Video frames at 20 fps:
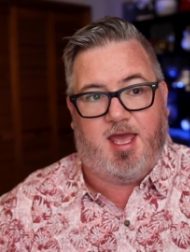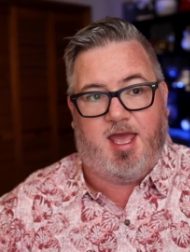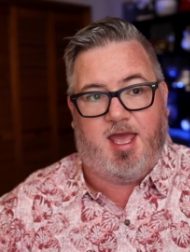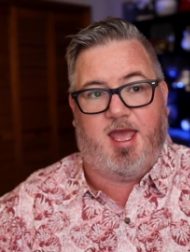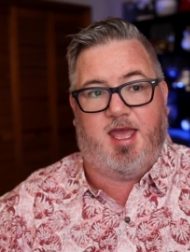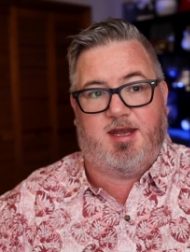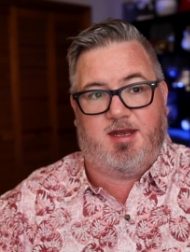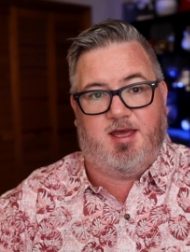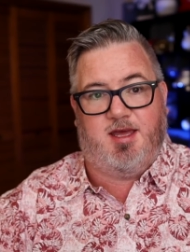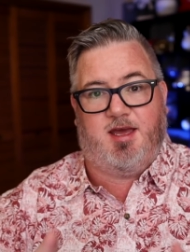
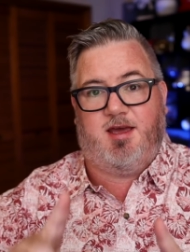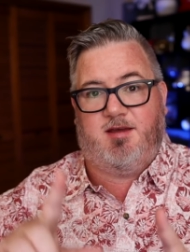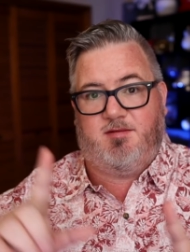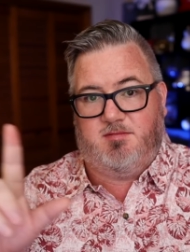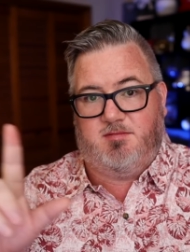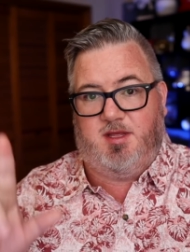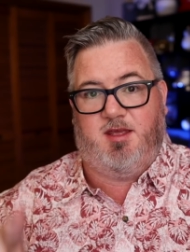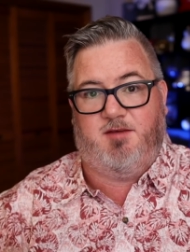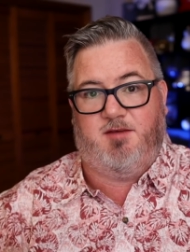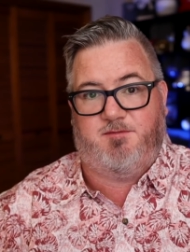and uh,
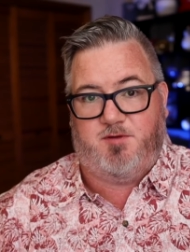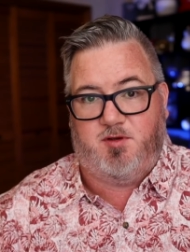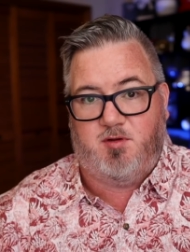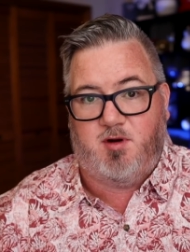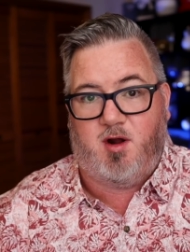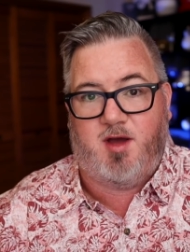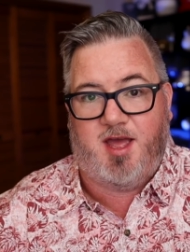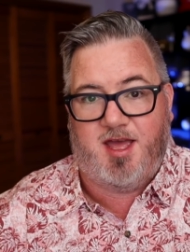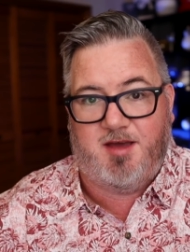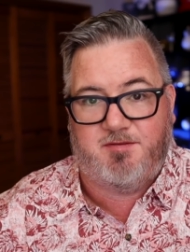if you
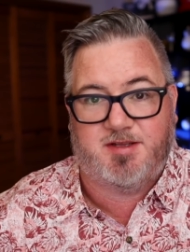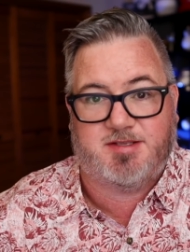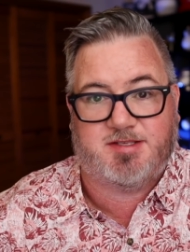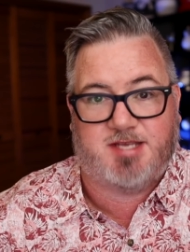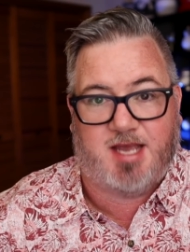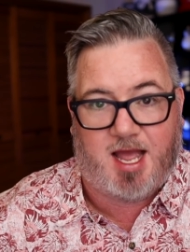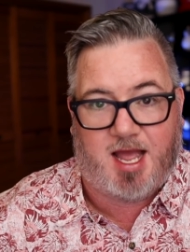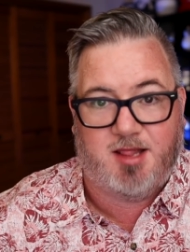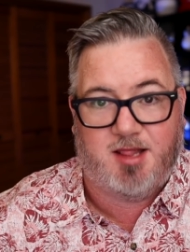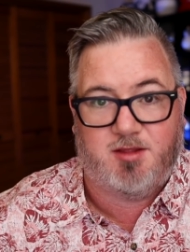don't have a
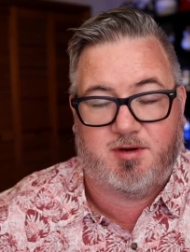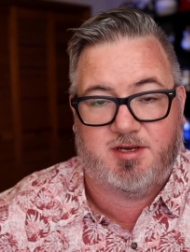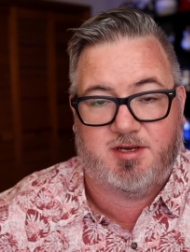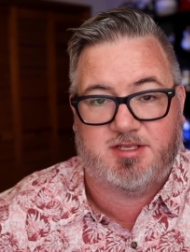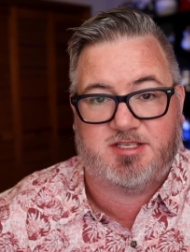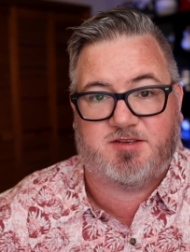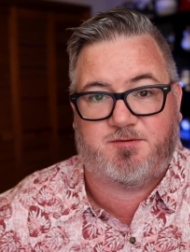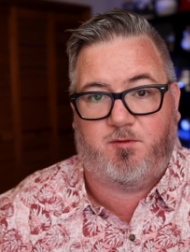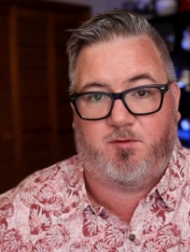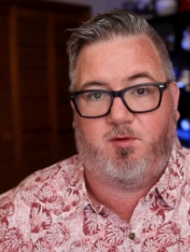
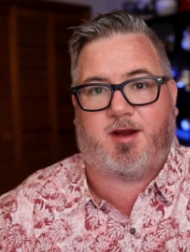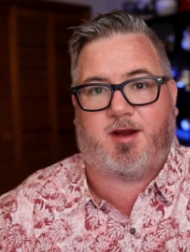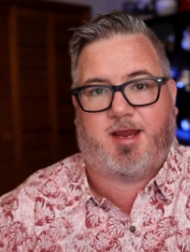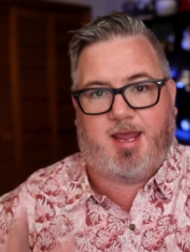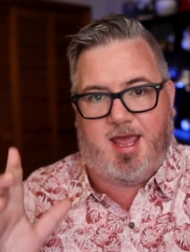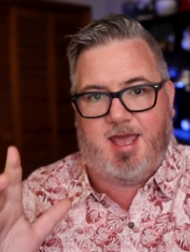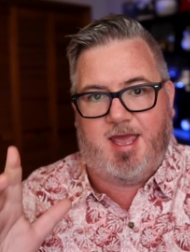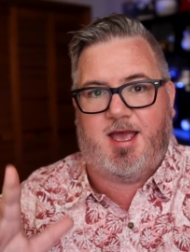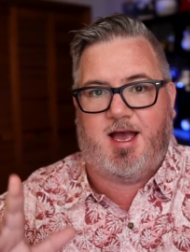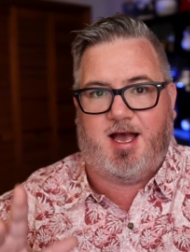tolerance for
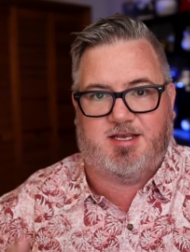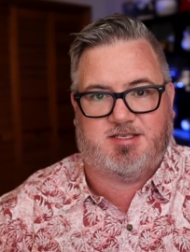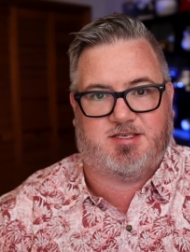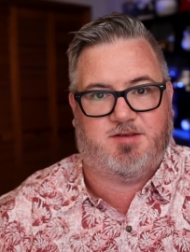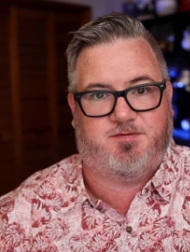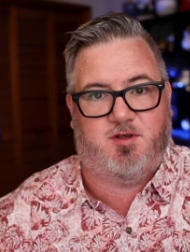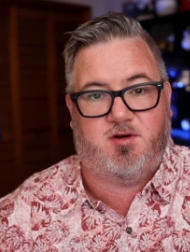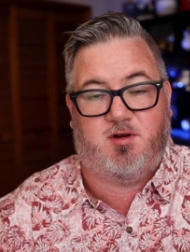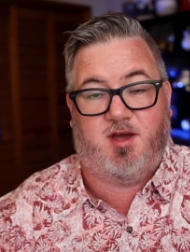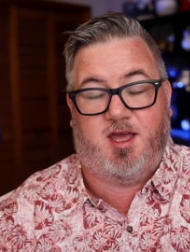chaos,
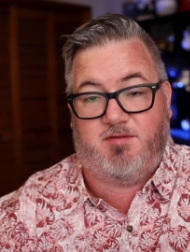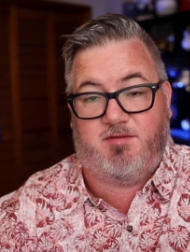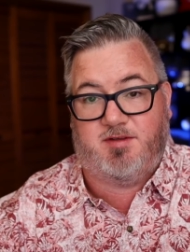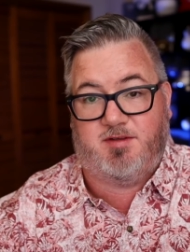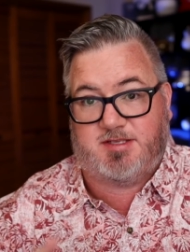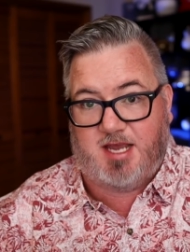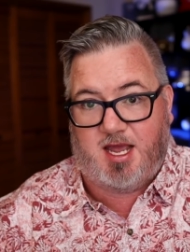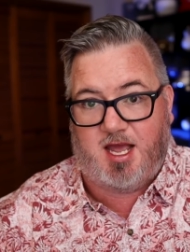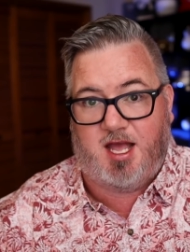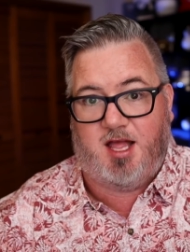if you don't have a
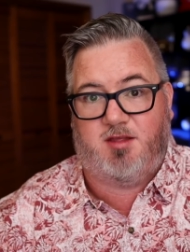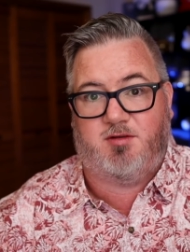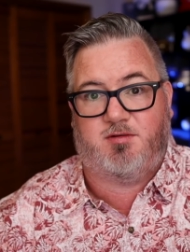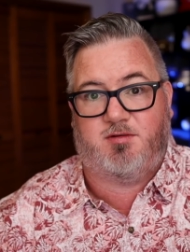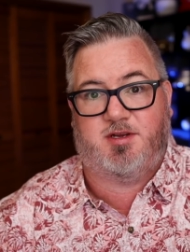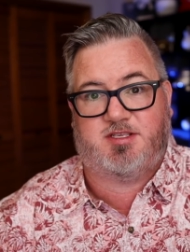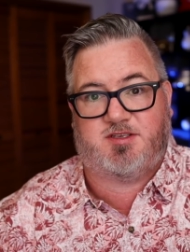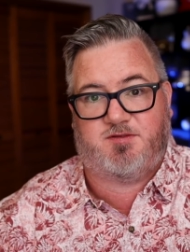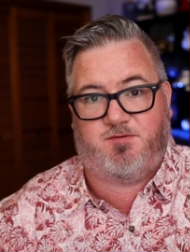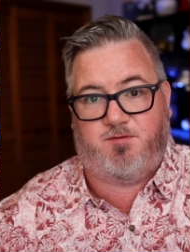
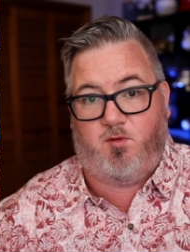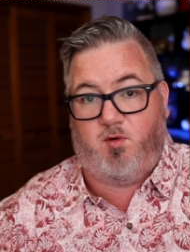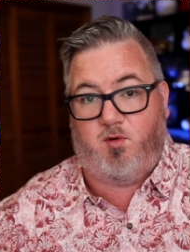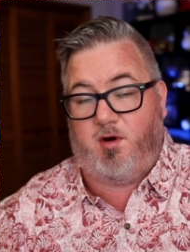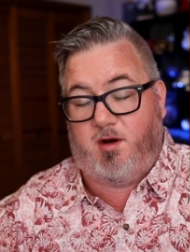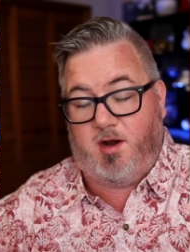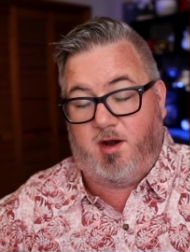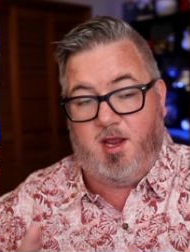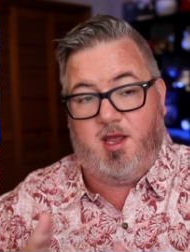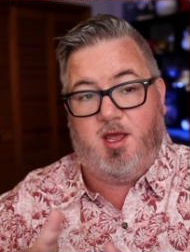tolerance
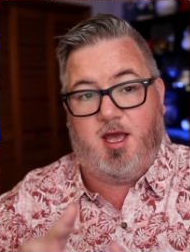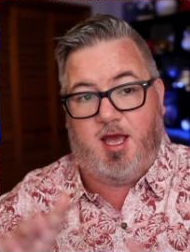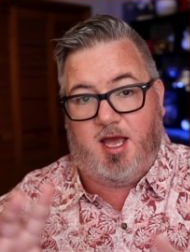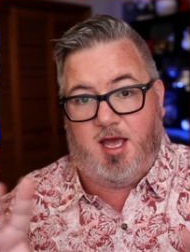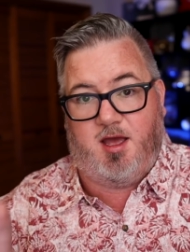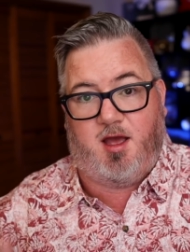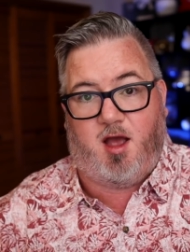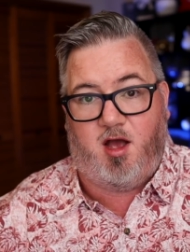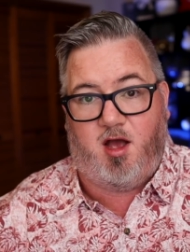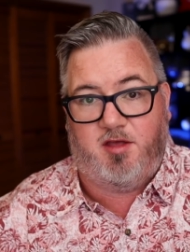for
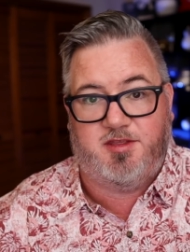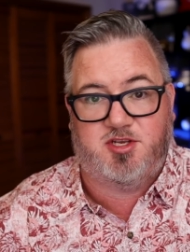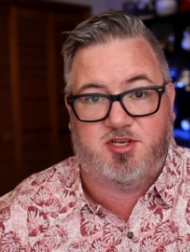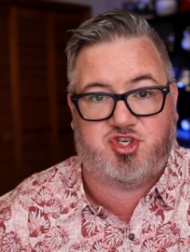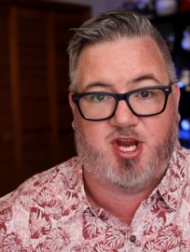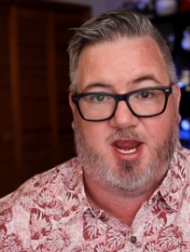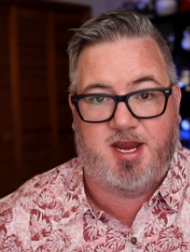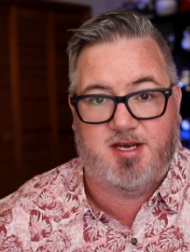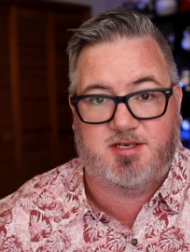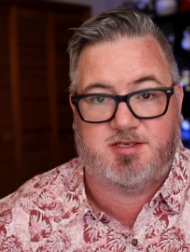uh, all the
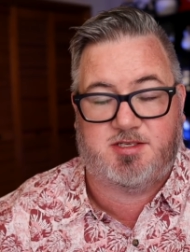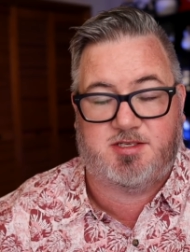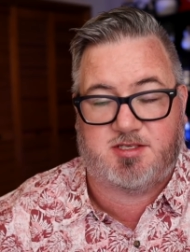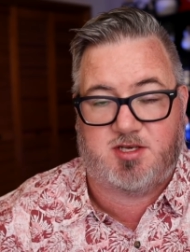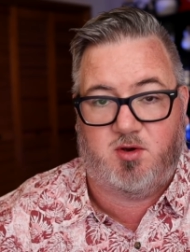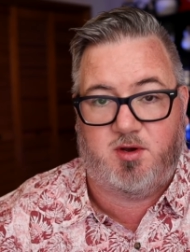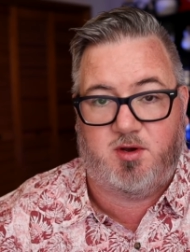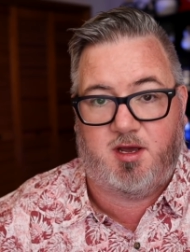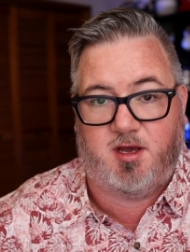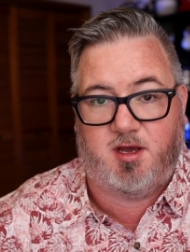changes
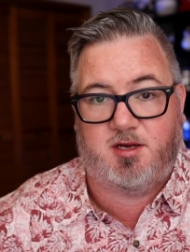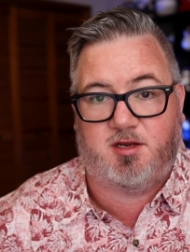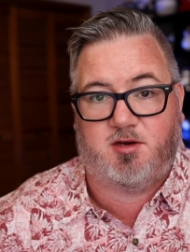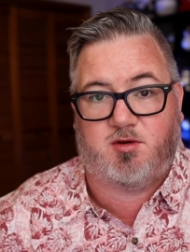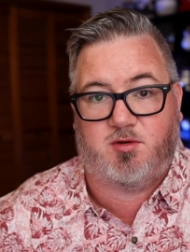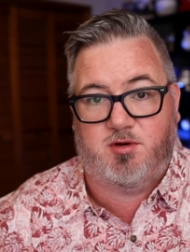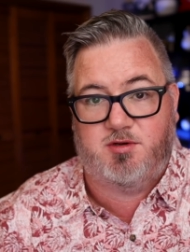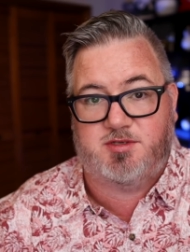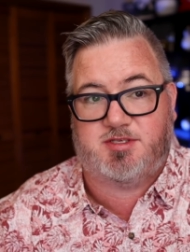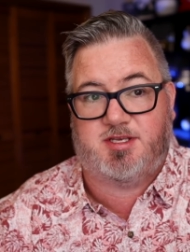going on in
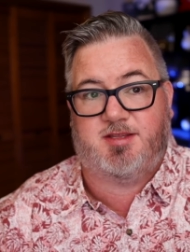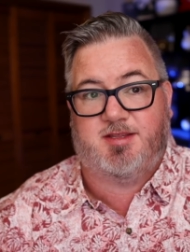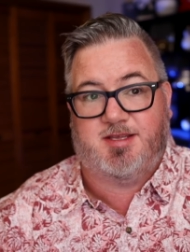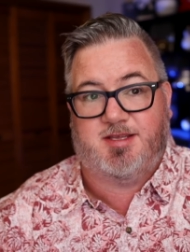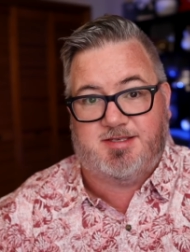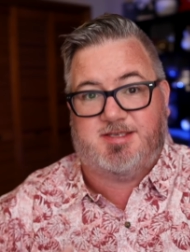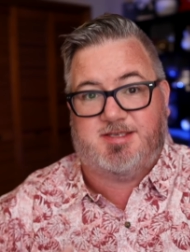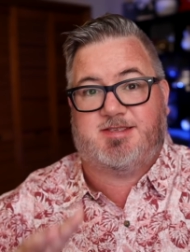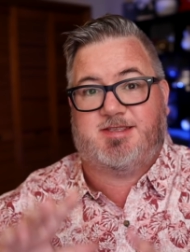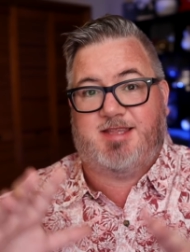cruising,
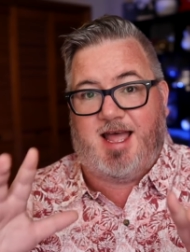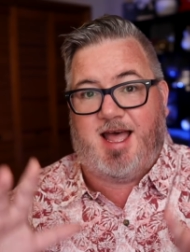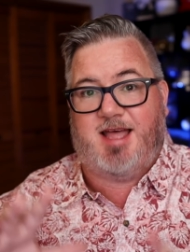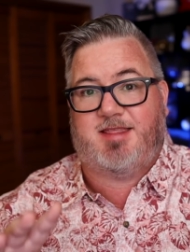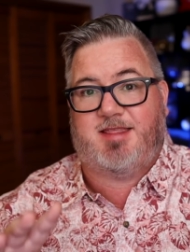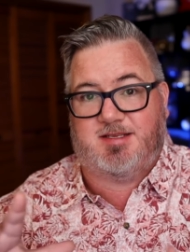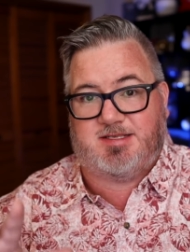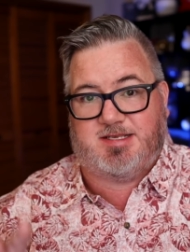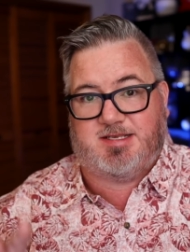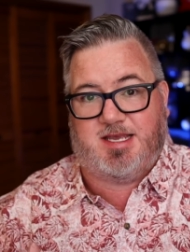this is
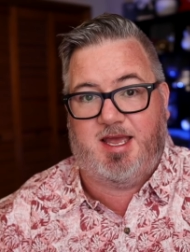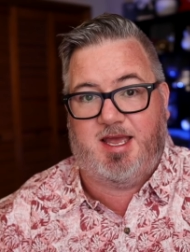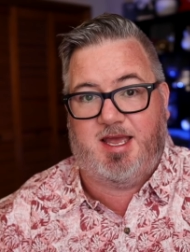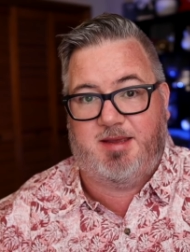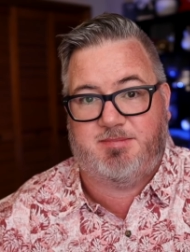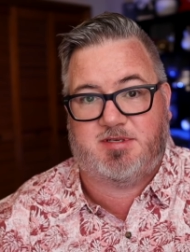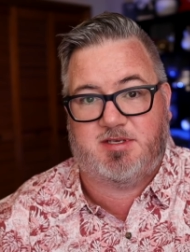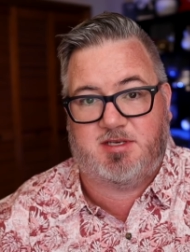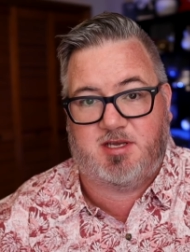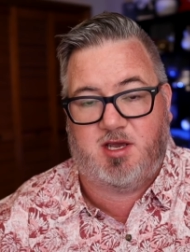not the
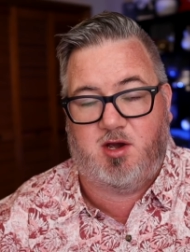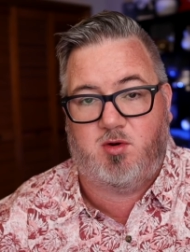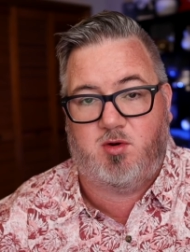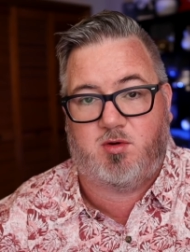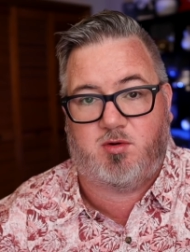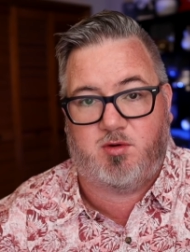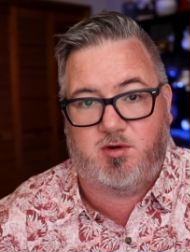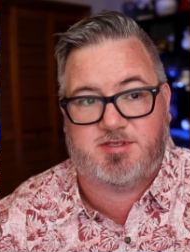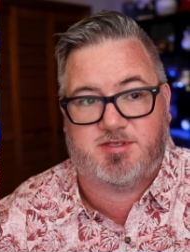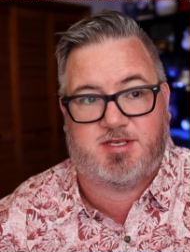time to go
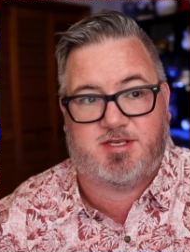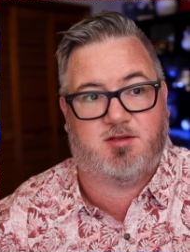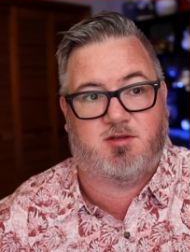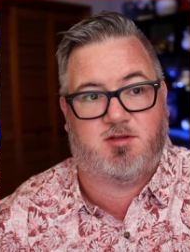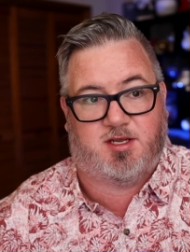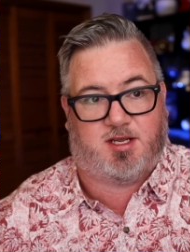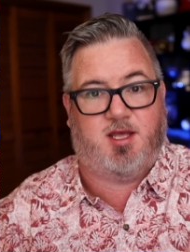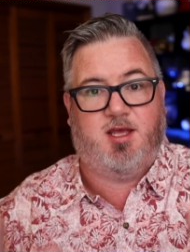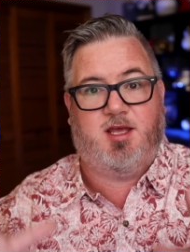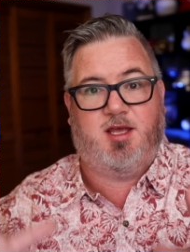cruising.
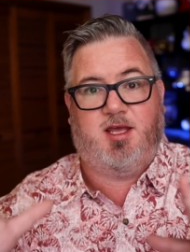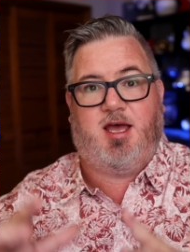Look,